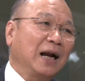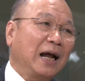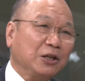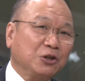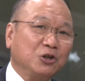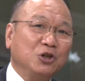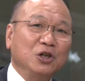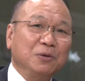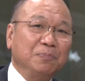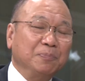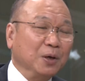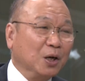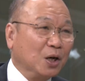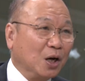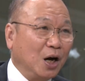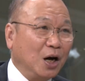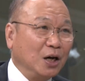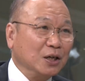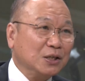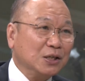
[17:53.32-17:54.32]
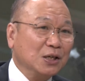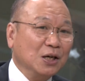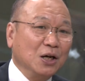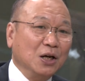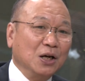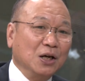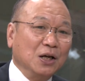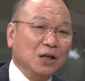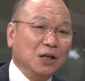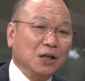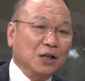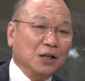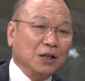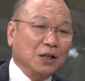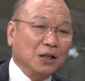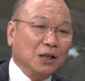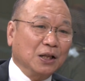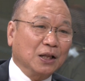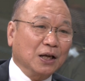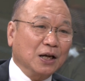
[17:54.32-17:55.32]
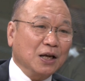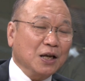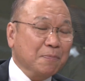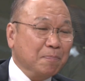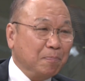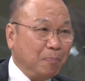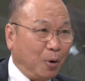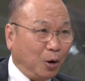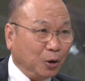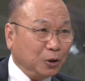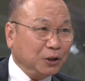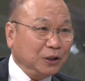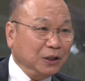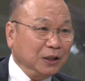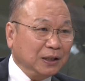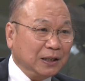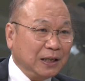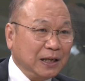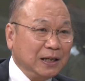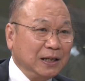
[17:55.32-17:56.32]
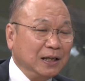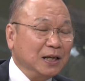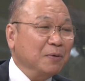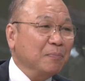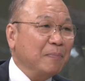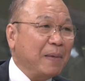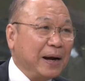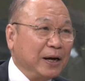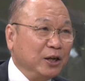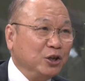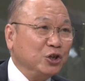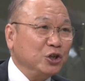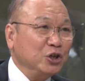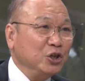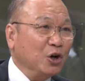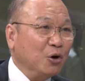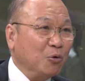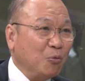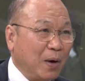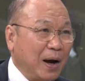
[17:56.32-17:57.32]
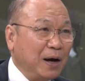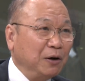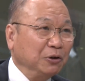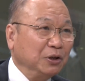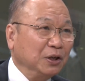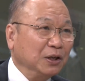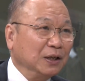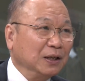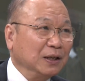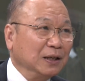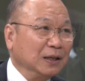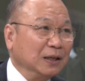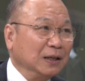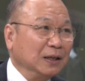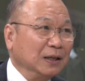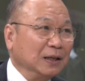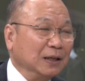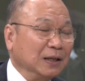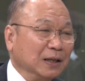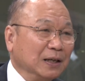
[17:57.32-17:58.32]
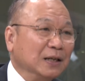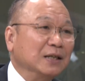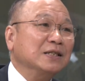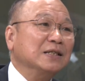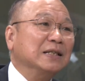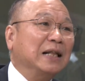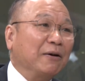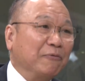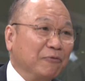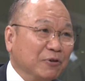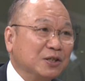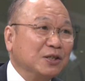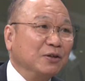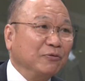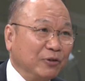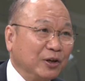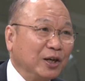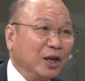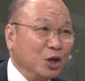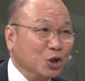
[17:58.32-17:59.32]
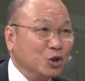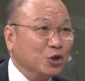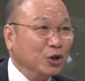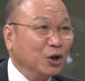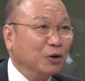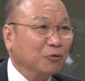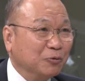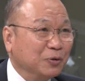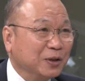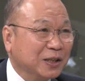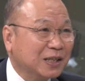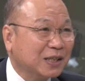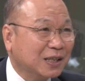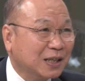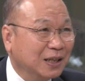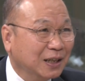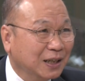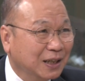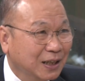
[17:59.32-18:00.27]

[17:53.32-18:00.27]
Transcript: Largely because the important thing in managing your wealth is diversification of risk.